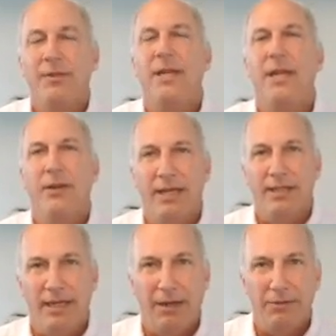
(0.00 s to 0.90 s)
the
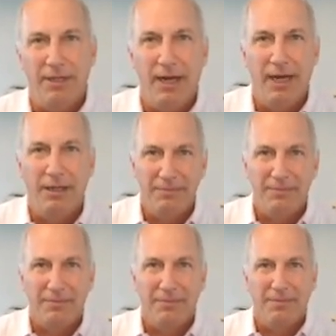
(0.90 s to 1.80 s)
internet's down today,
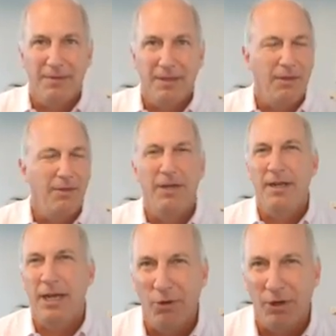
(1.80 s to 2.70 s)
the
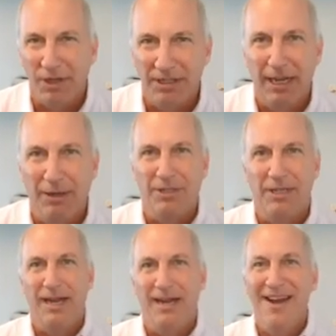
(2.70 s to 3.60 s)
network is down
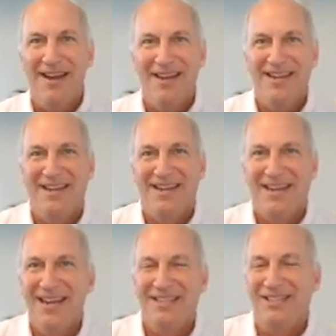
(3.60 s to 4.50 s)
today?
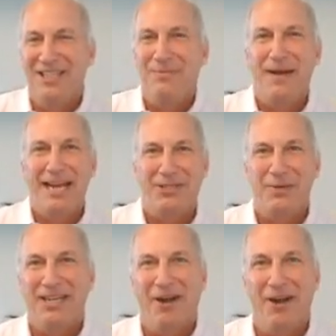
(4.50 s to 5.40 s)
Just this past
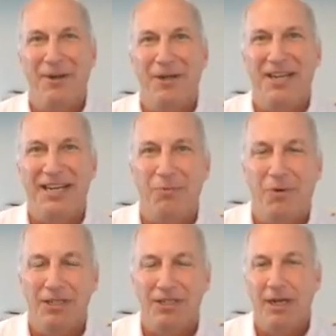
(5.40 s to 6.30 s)
week in our building, it
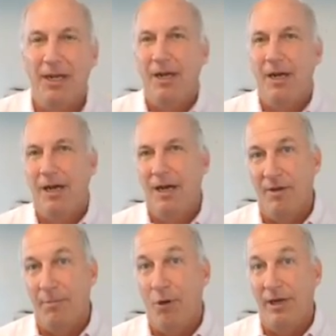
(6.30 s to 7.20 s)
was
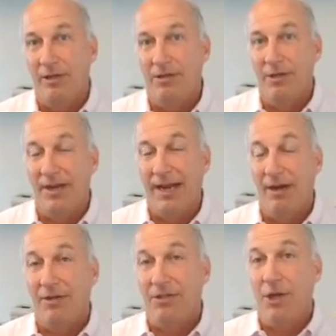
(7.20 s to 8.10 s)
the boilers are
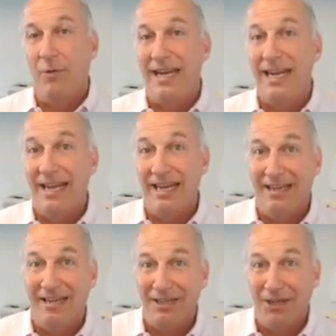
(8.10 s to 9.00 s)
down, there's no
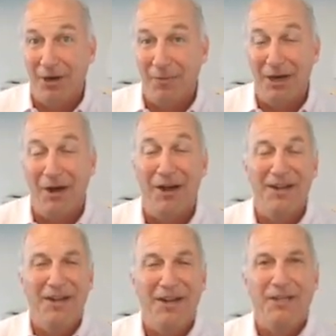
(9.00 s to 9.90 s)
heating going on.
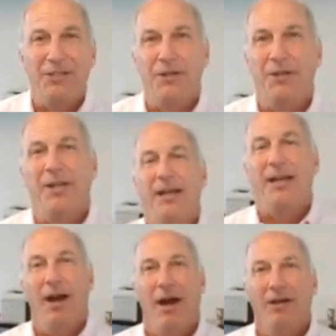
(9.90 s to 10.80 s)
So you're
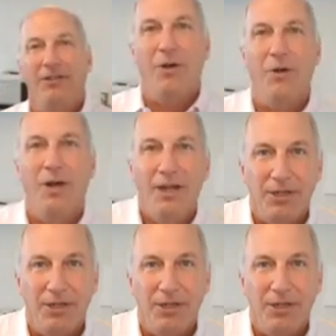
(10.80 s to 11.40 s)
like, oh, so